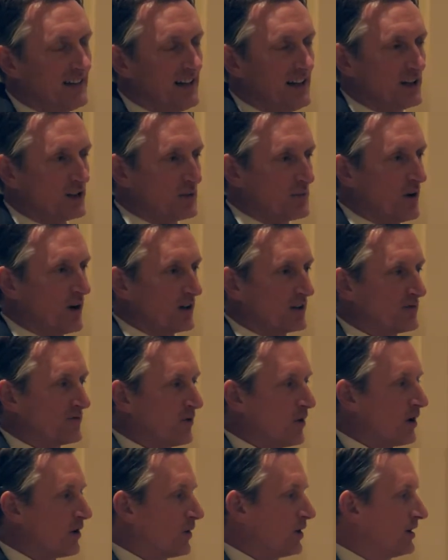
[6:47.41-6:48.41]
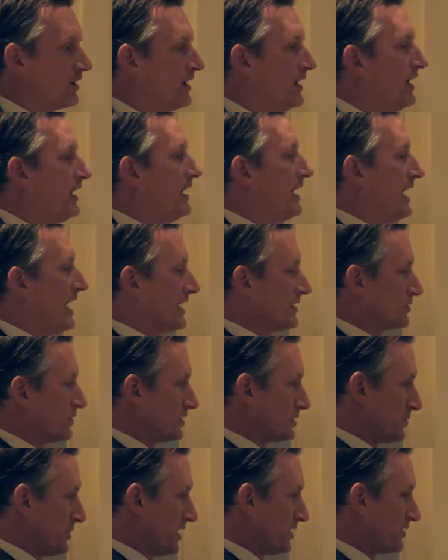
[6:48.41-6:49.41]
its march forward, as
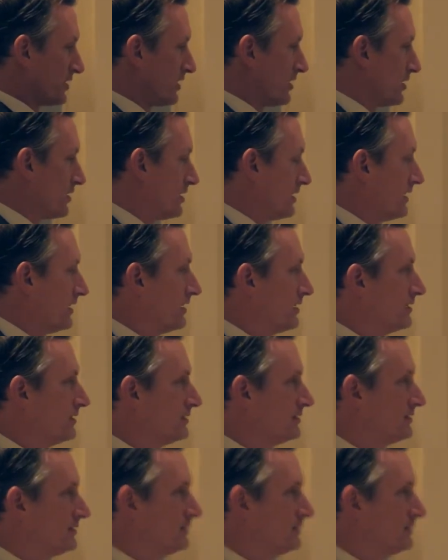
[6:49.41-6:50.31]
was mentioned earlier.